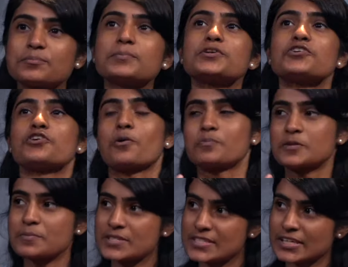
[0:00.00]
but you're
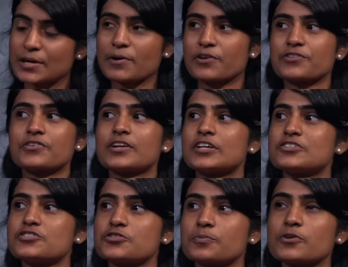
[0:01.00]
optimistic about the
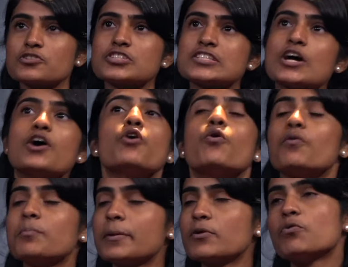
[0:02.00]
relationship. You're just
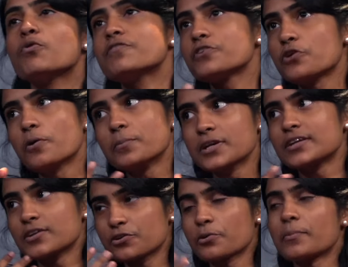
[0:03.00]
maybe over
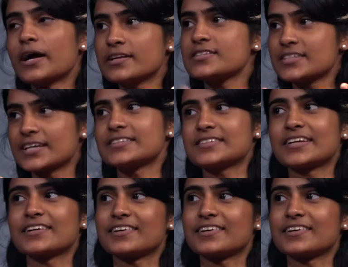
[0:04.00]
romanticizing.